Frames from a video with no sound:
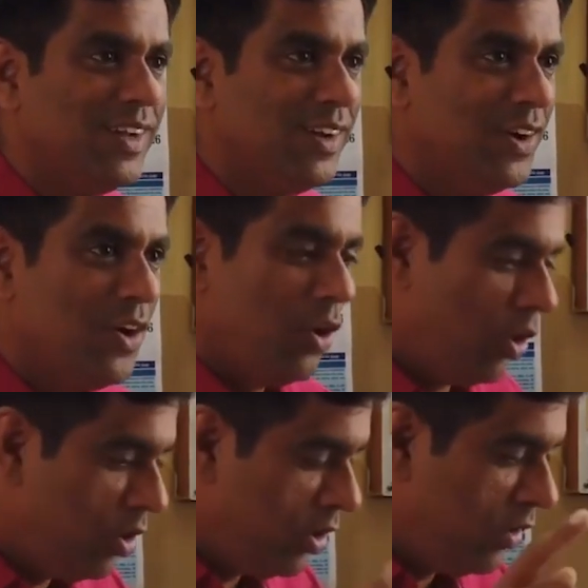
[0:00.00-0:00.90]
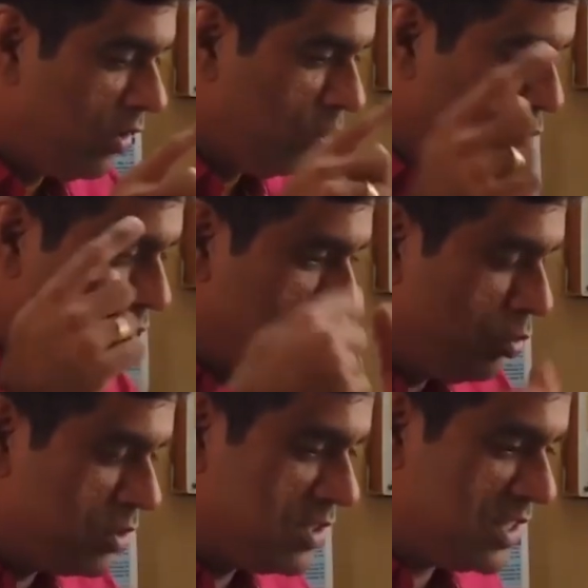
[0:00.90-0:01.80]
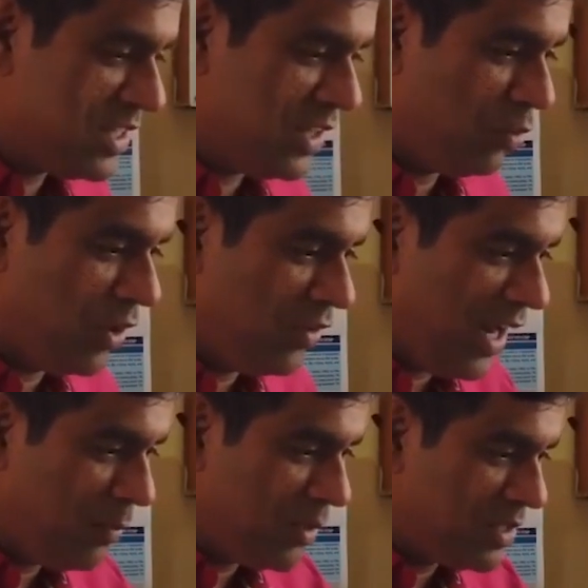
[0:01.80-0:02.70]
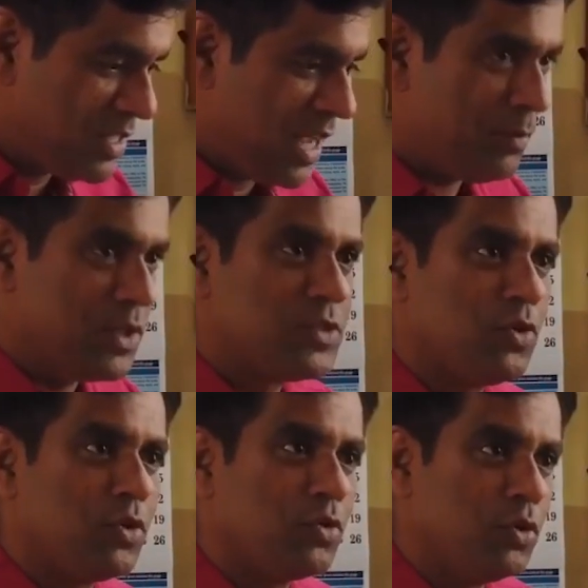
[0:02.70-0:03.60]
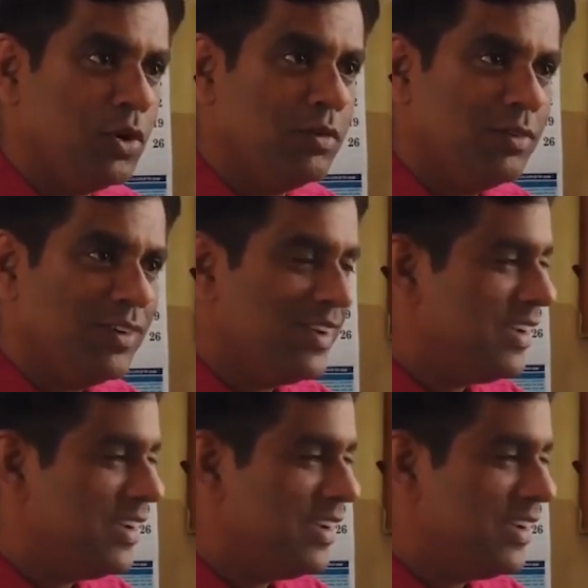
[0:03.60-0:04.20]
You know, all our holy books, they say that whatever happens, it happens for a good.